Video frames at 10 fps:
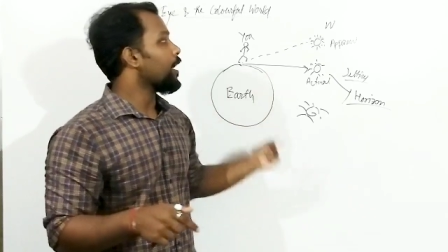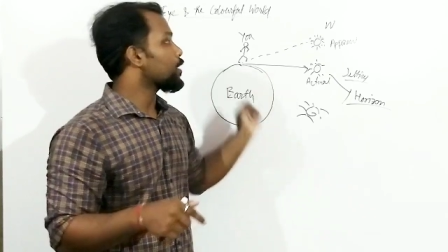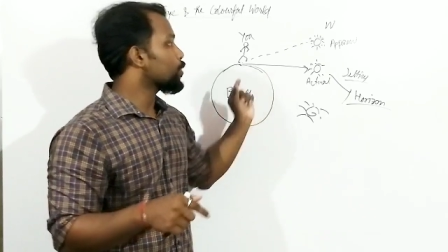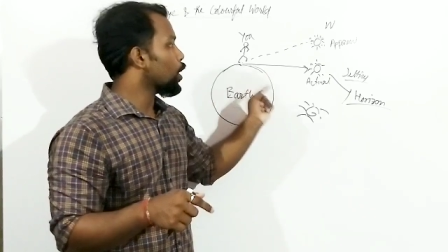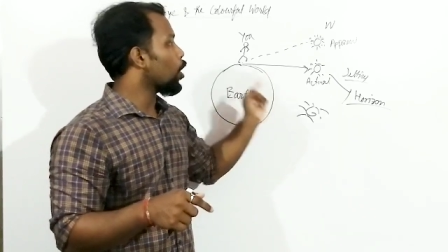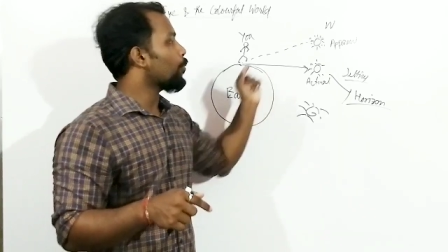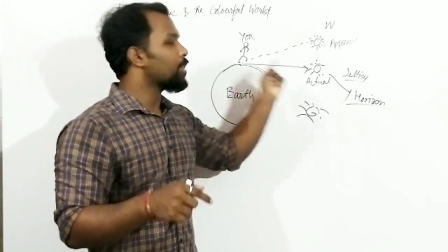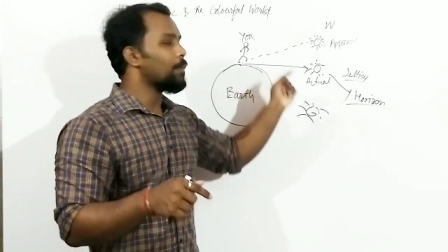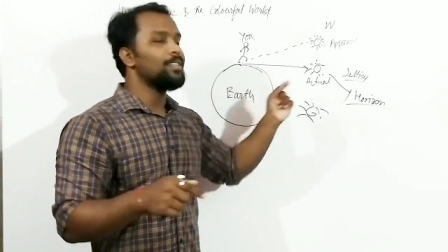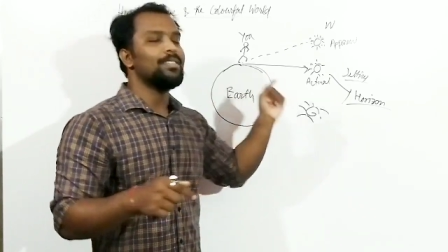actually
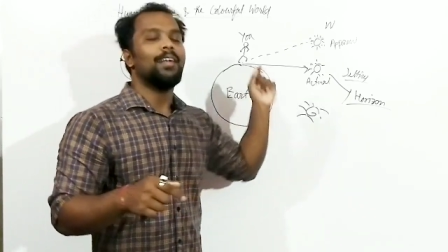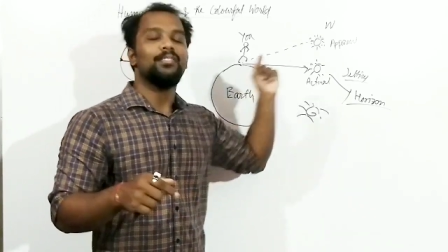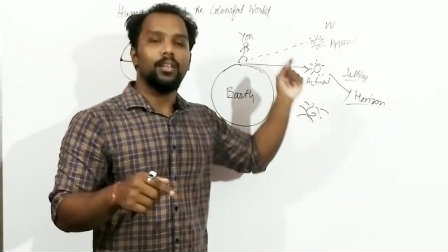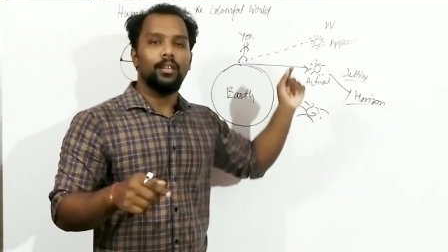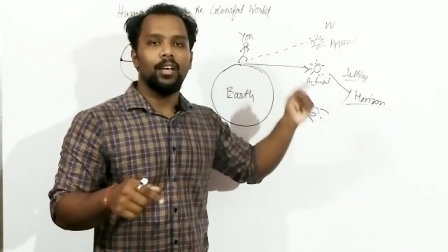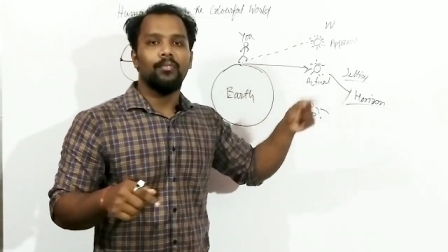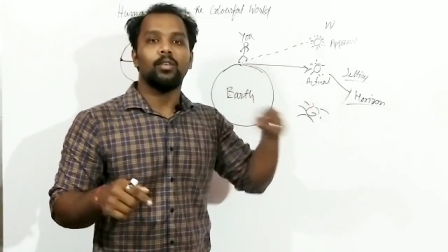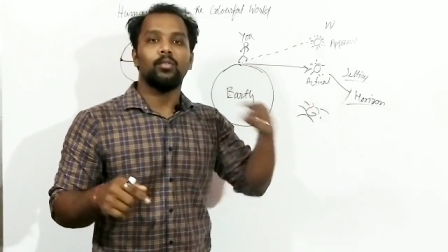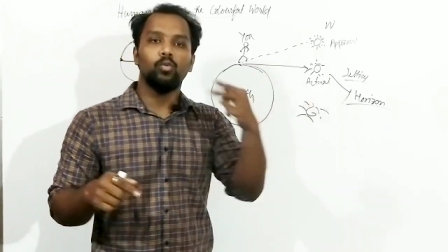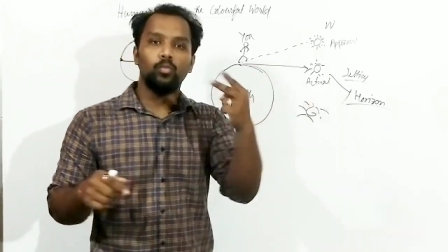observe the sun setting after
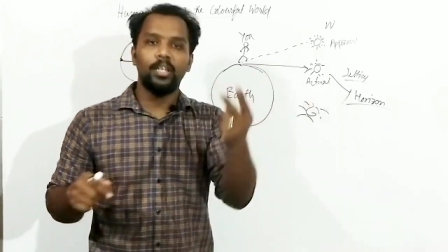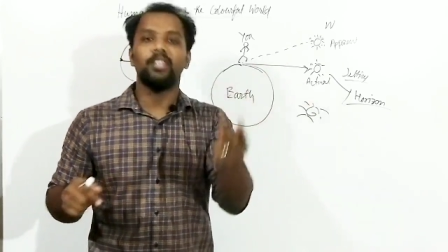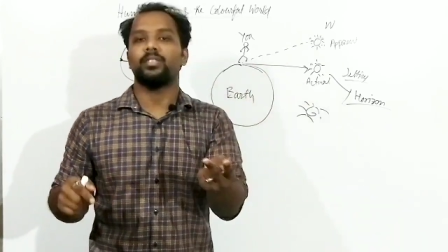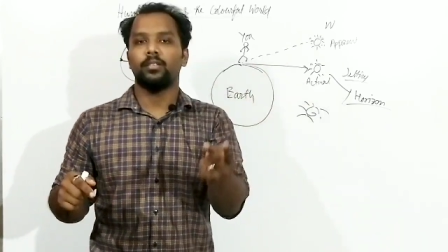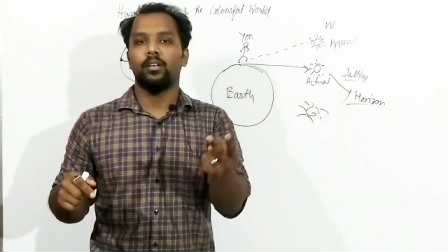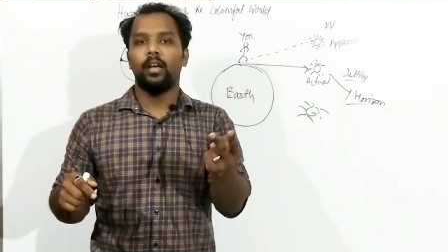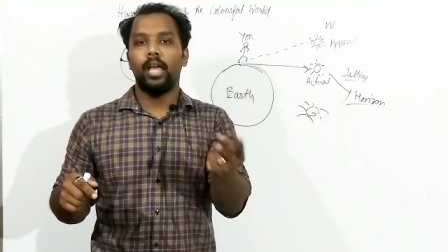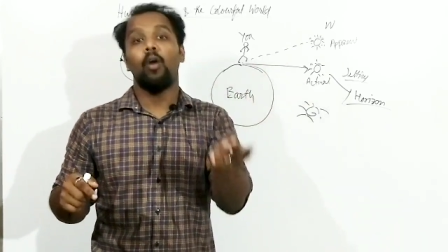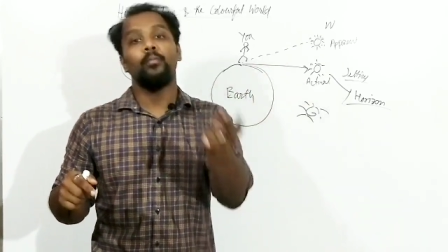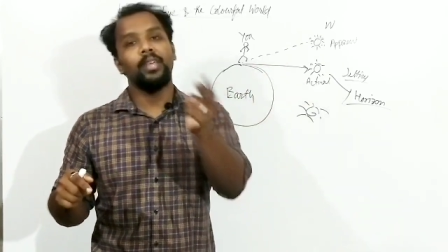2 minutes
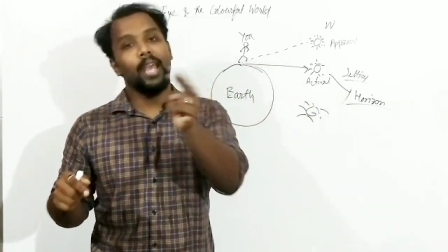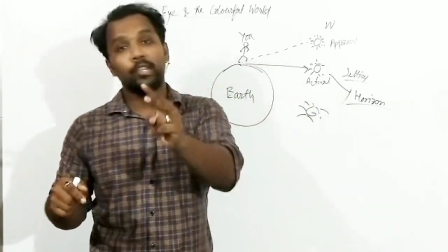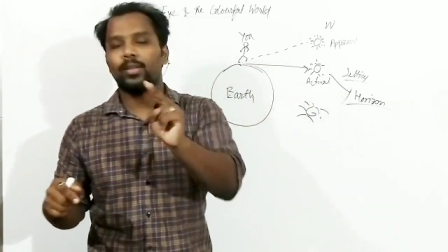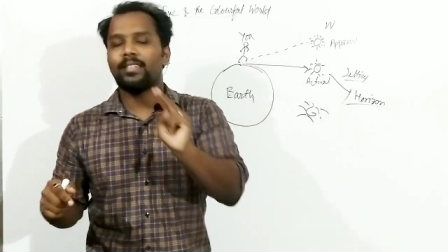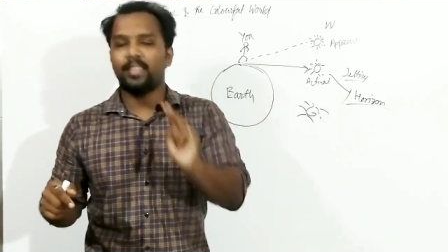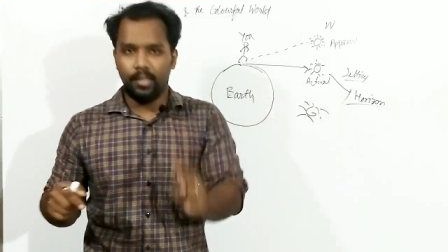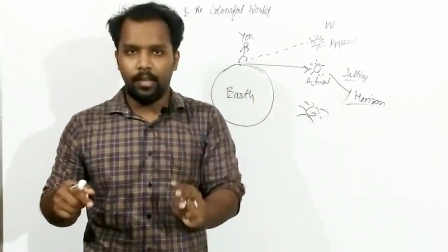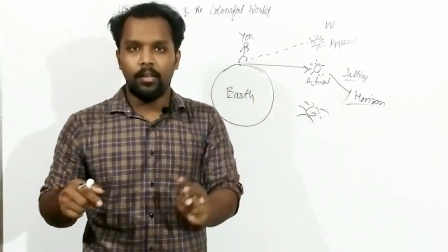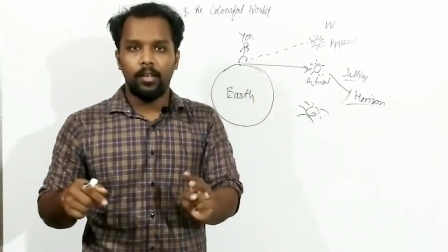of the actual setting.